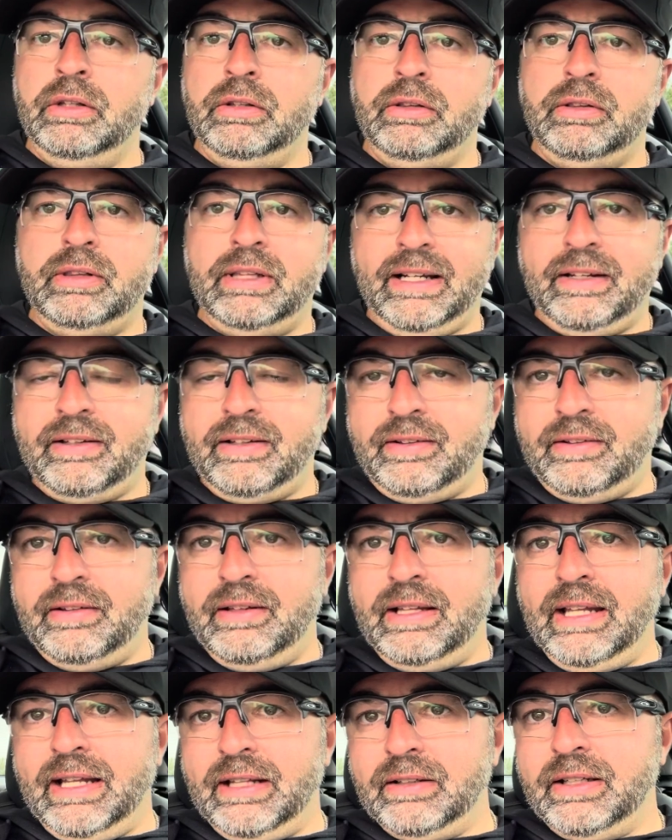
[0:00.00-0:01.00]

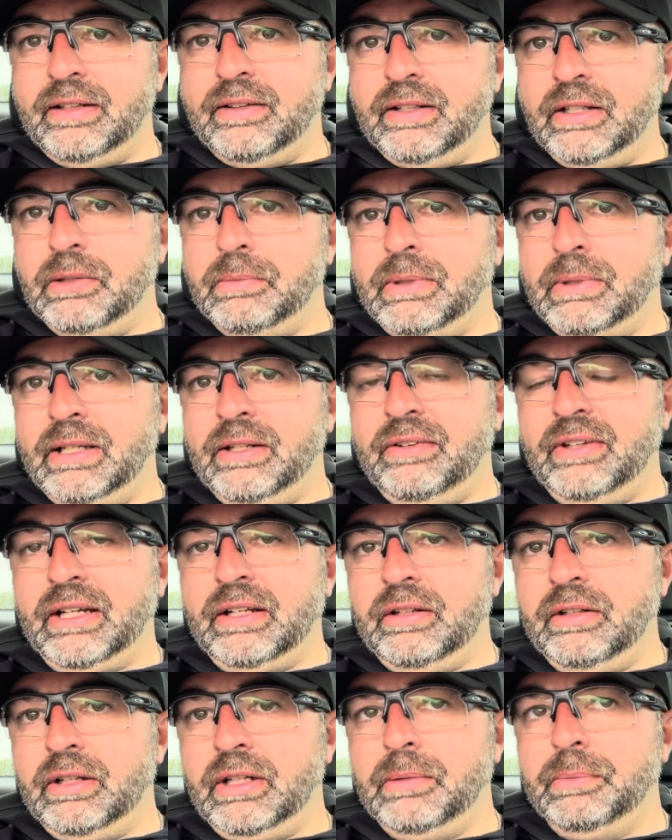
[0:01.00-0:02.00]
that leads into my
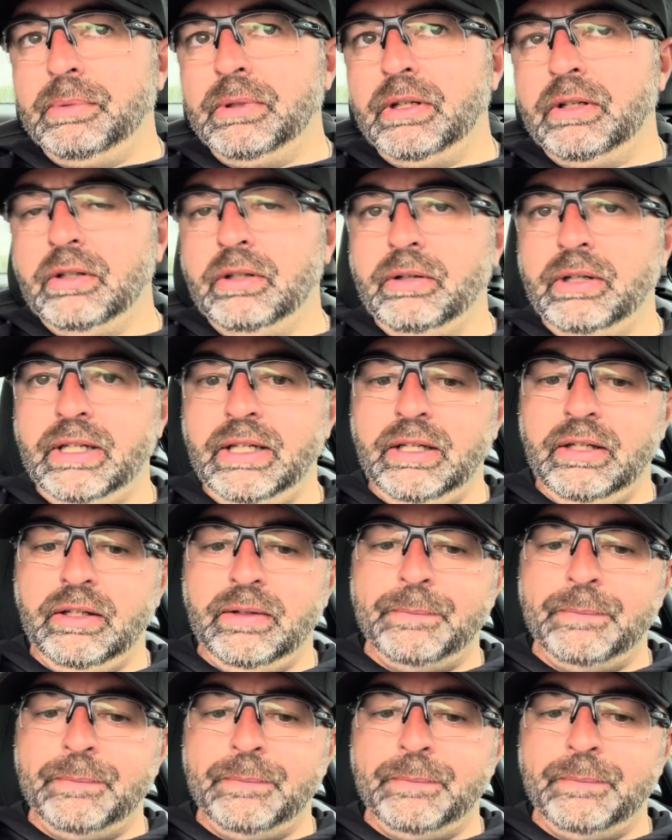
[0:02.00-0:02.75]
second topic. Okay,